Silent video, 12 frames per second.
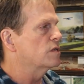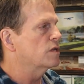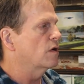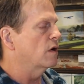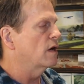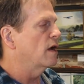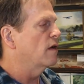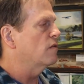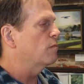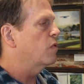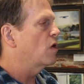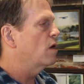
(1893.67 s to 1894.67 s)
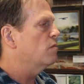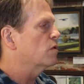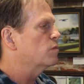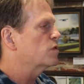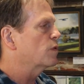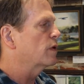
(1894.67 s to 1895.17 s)
you start having
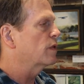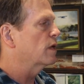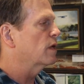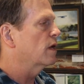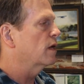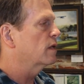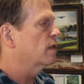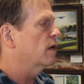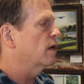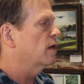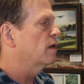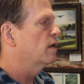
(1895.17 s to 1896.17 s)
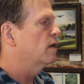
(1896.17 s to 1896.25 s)
problems with it like that.